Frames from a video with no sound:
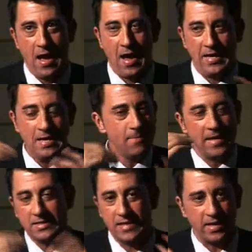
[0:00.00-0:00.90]
he
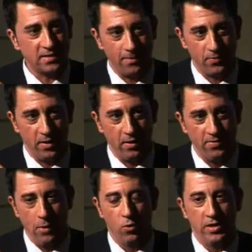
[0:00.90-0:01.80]
may say something
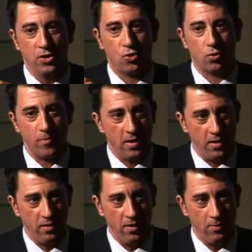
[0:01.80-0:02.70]
that will
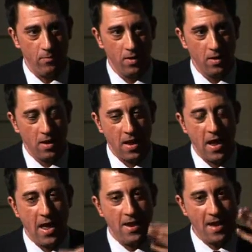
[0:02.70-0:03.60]
incriminate him,
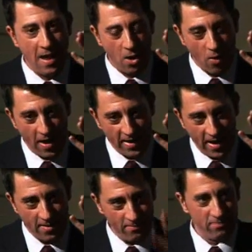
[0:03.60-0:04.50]
and now I
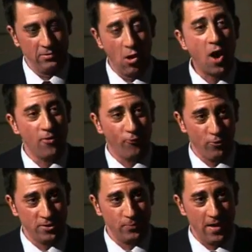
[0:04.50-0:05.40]
got law
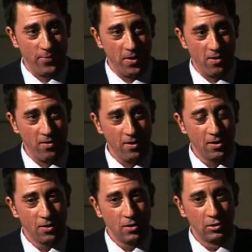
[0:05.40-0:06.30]
enforcement out there
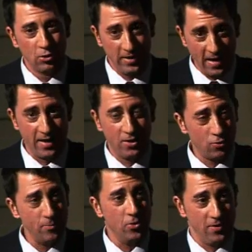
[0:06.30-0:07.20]
looking on a
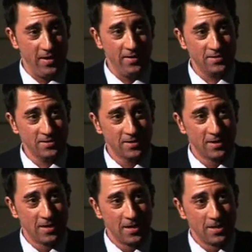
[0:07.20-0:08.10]
criminal case.
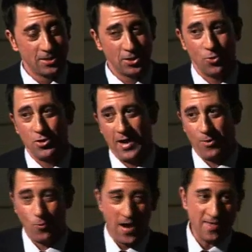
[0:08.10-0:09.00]
So you got
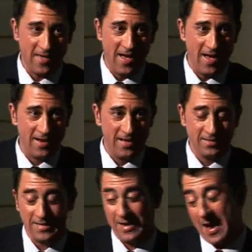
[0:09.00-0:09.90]
to weigh that
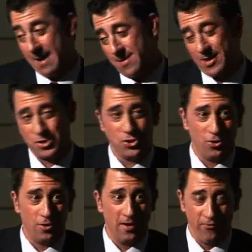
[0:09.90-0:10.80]
and say, I'm not
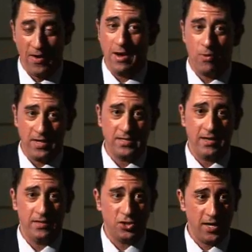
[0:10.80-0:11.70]
sure if I want to
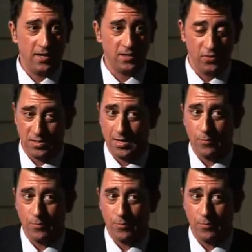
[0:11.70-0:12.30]
take the chance of